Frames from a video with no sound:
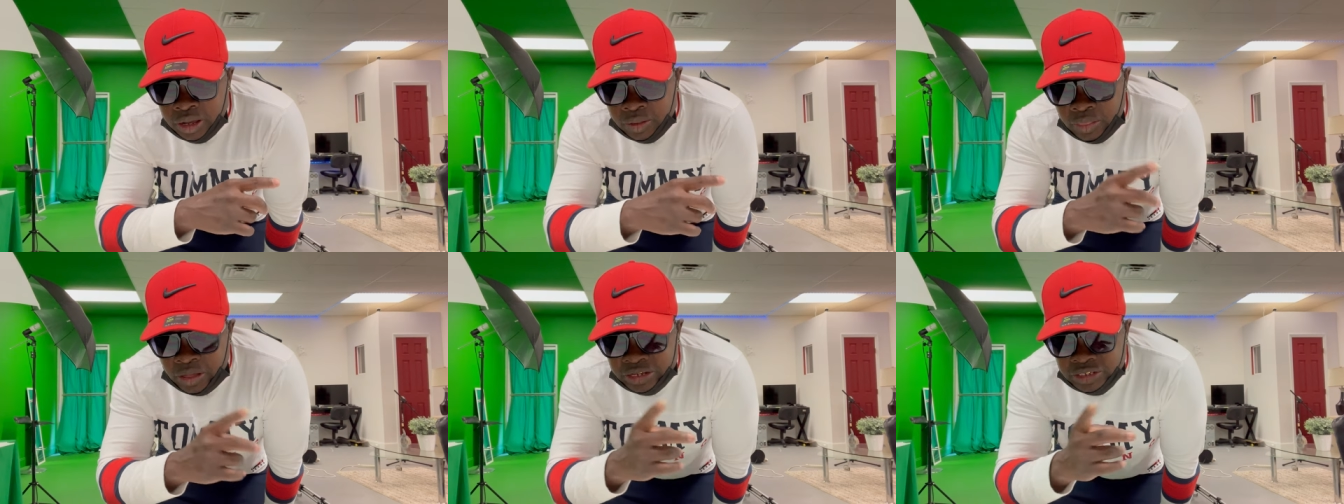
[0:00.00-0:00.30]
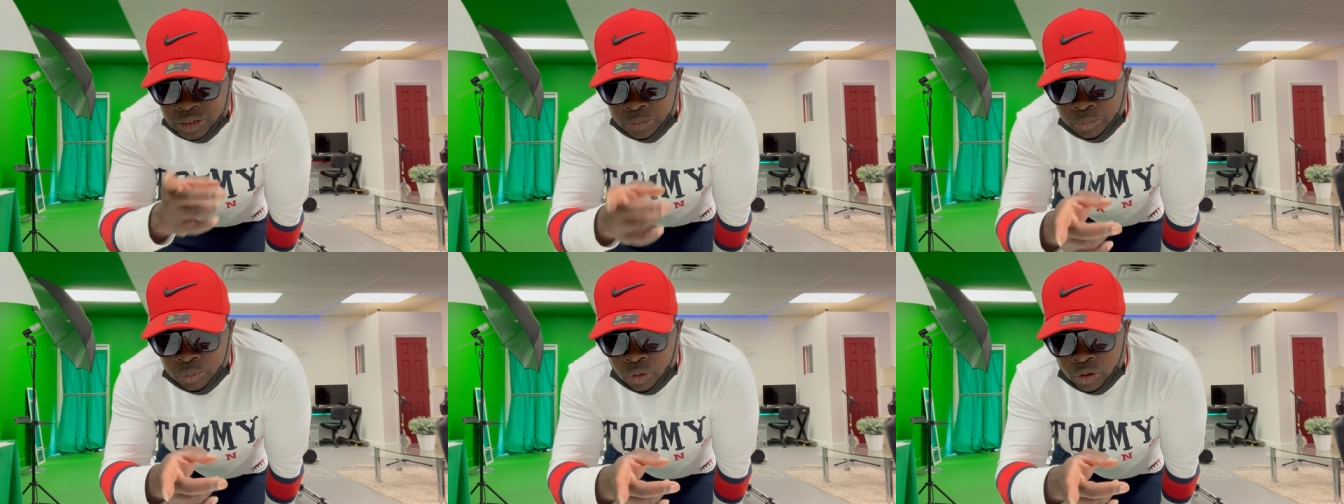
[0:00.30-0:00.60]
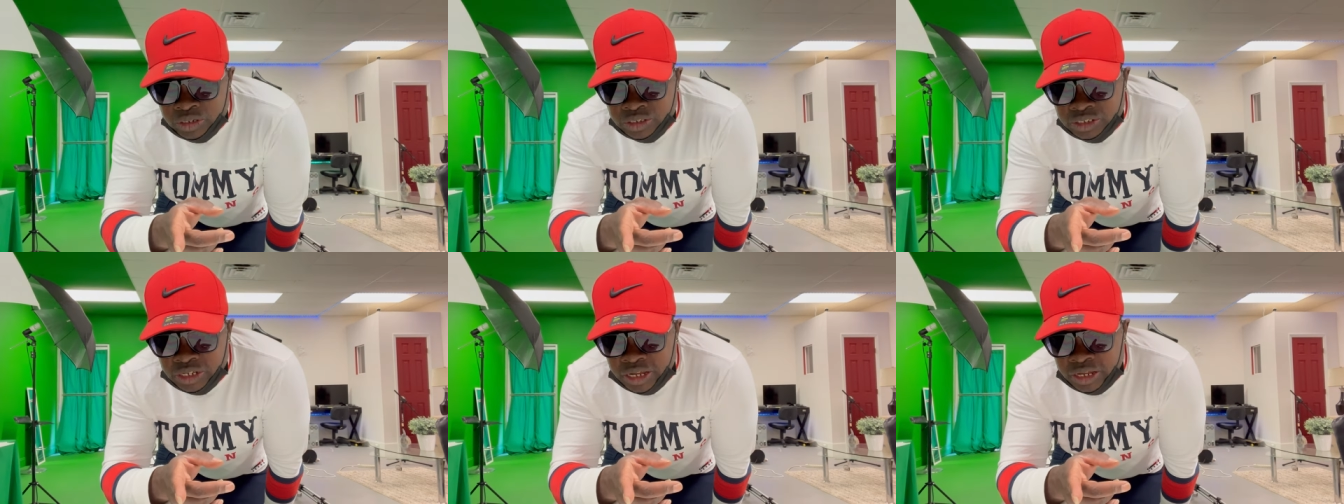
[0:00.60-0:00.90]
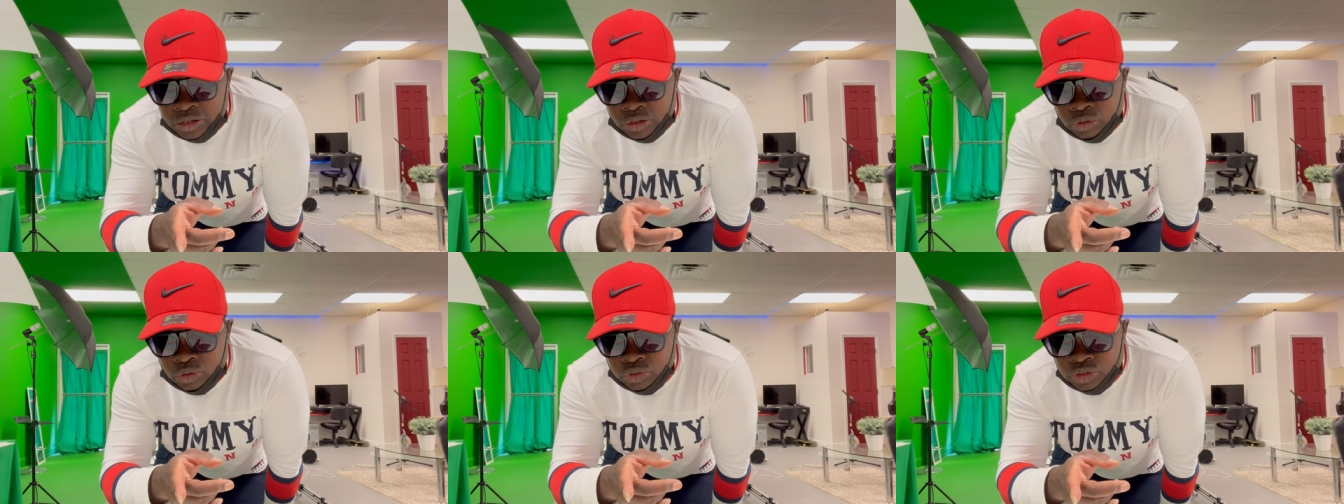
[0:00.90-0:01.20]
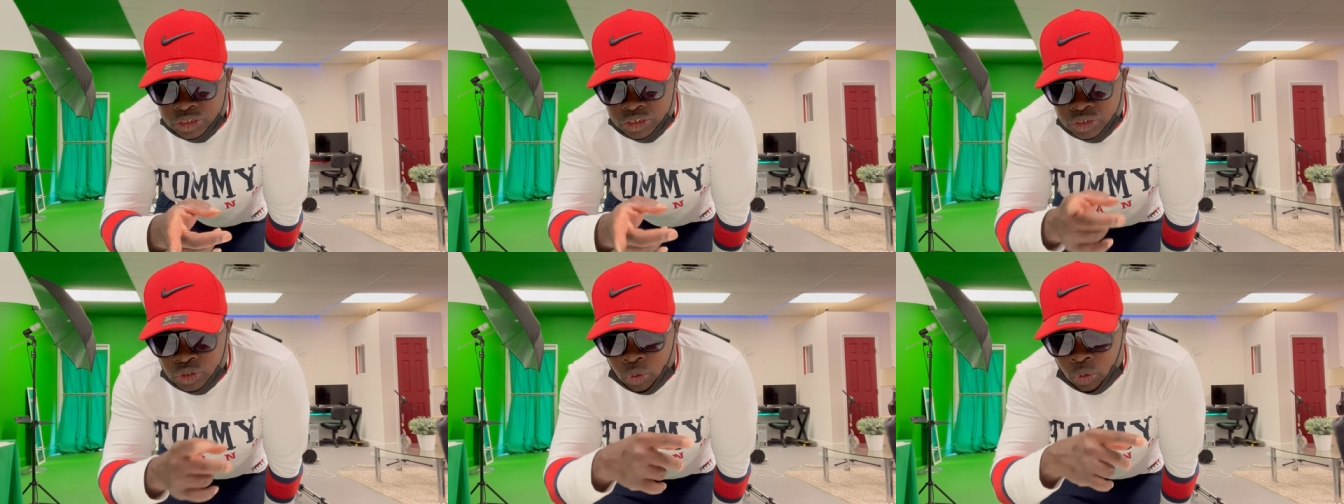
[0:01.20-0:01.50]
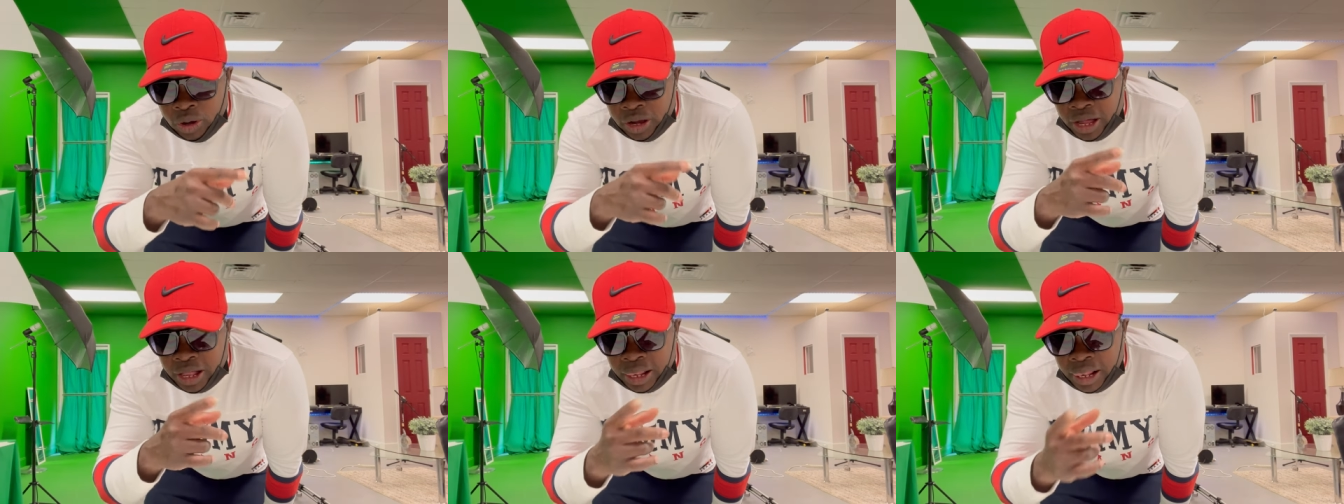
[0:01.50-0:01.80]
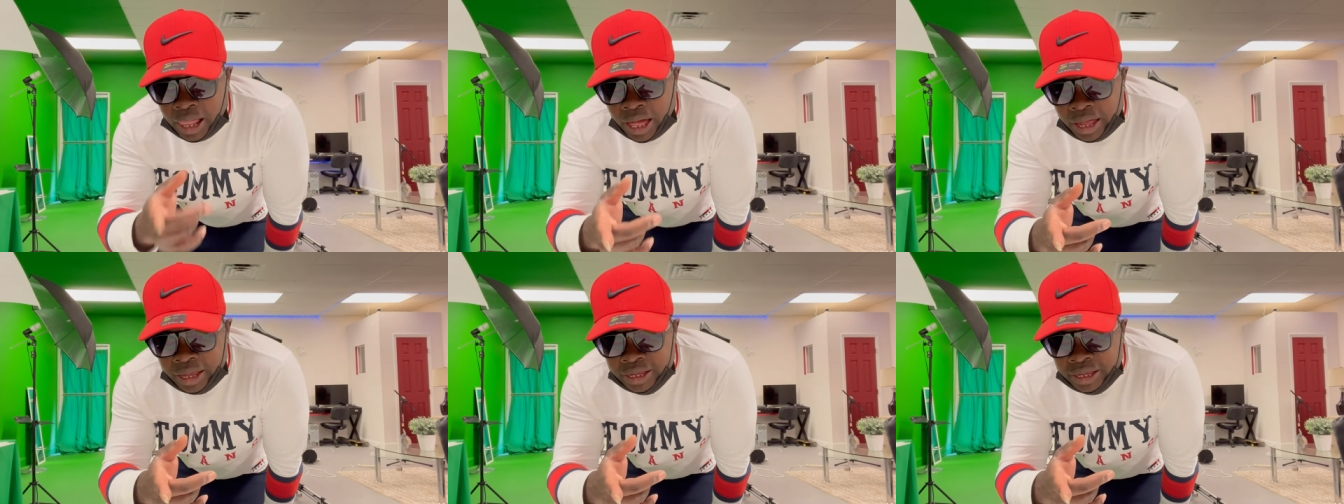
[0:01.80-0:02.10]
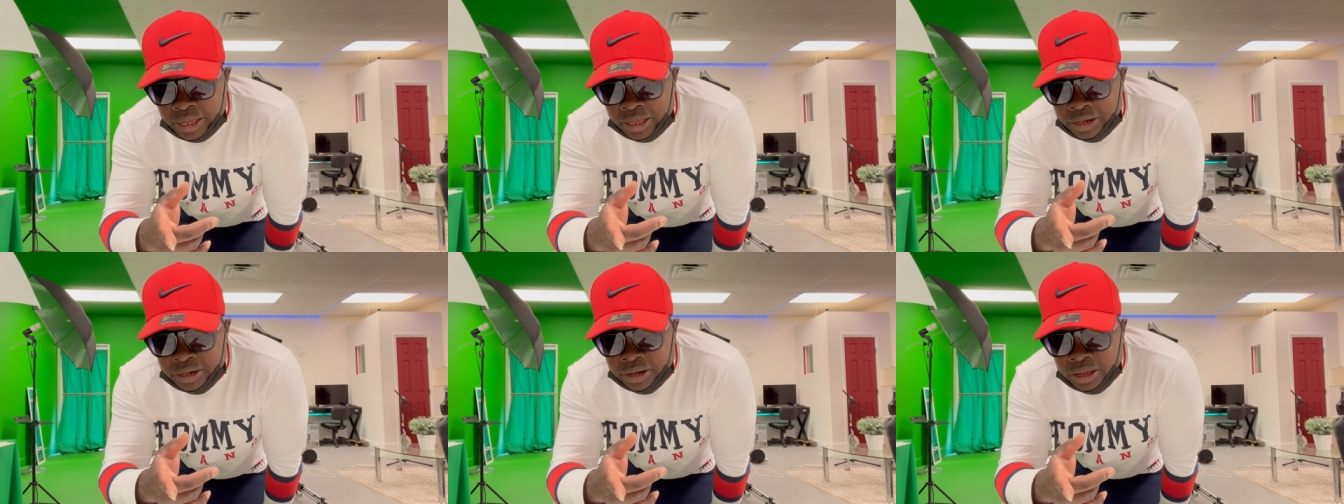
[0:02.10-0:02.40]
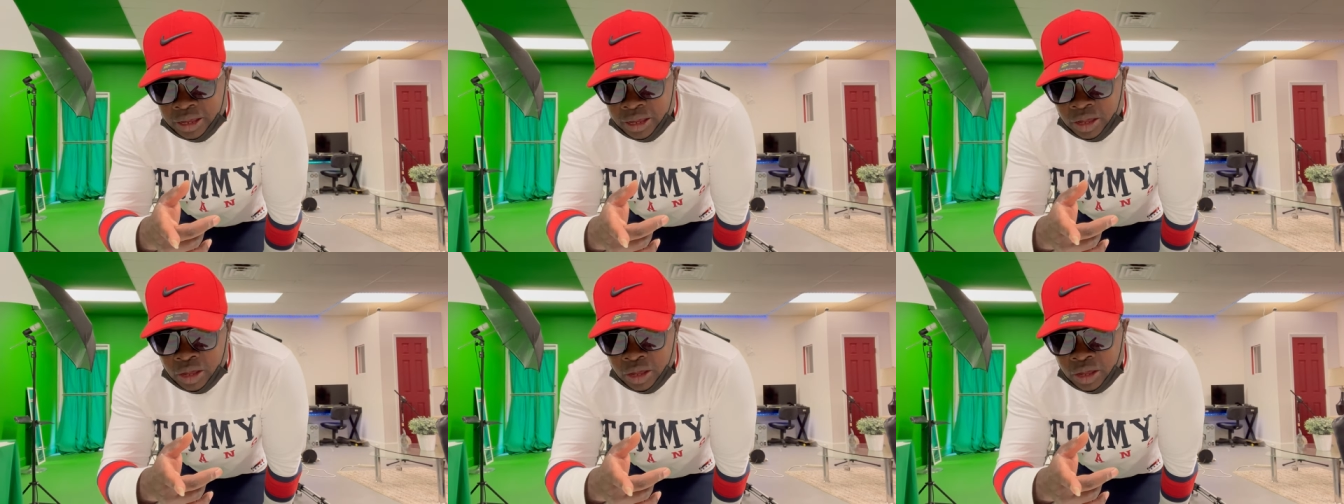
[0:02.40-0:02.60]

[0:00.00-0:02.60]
That's the Port St. Lucie to a client,